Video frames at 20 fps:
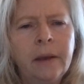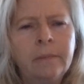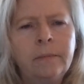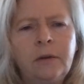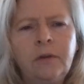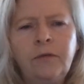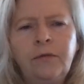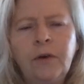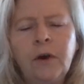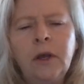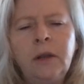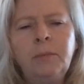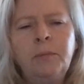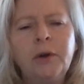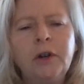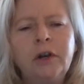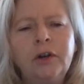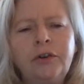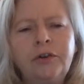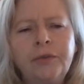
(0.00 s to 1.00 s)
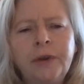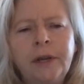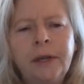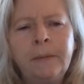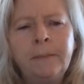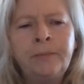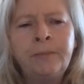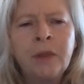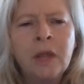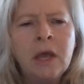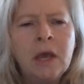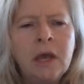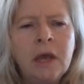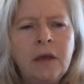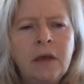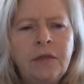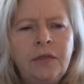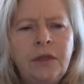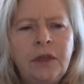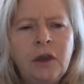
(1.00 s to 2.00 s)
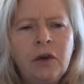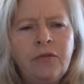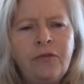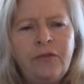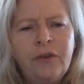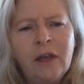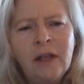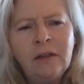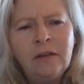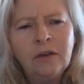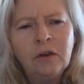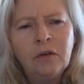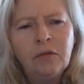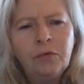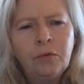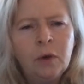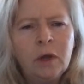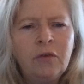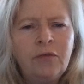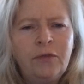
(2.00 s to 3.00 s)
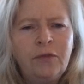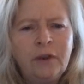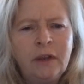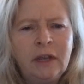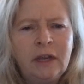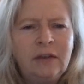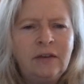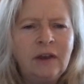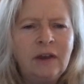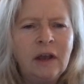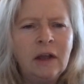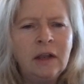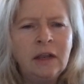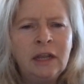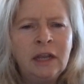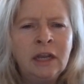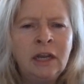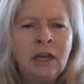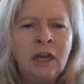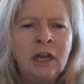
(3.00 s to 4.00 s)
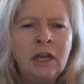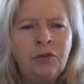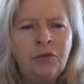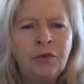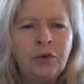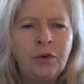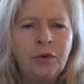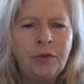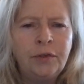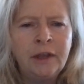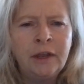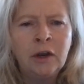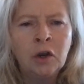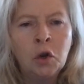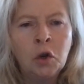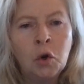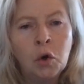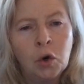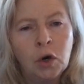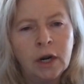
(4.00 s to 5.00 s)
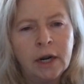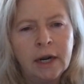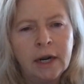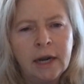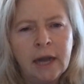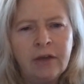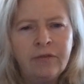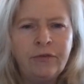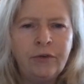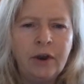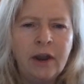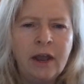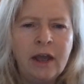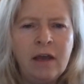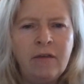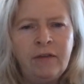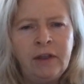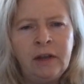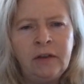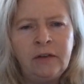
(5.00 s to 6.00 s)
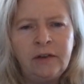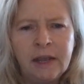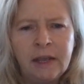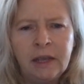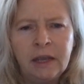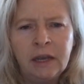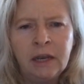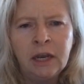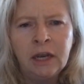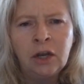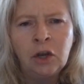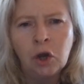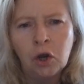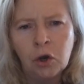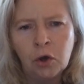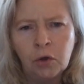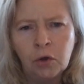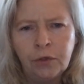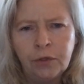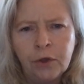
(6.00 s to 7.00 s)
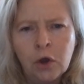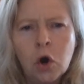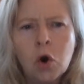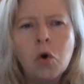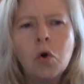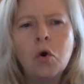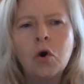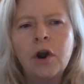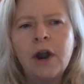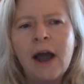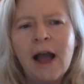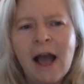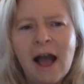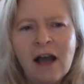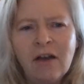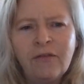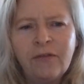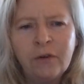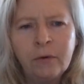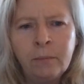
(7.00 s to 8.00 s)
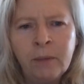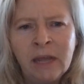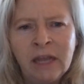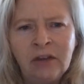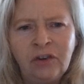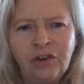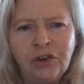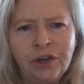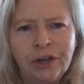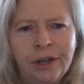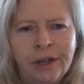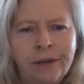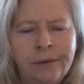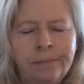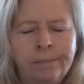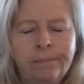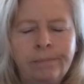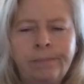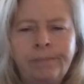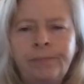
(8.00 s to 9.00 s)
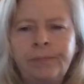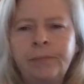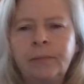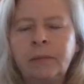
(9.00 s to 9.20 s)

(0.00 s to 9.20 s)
Yeah, define perjury. The offense of willfully telling an untruth in a court after having taken an oath or affirmation.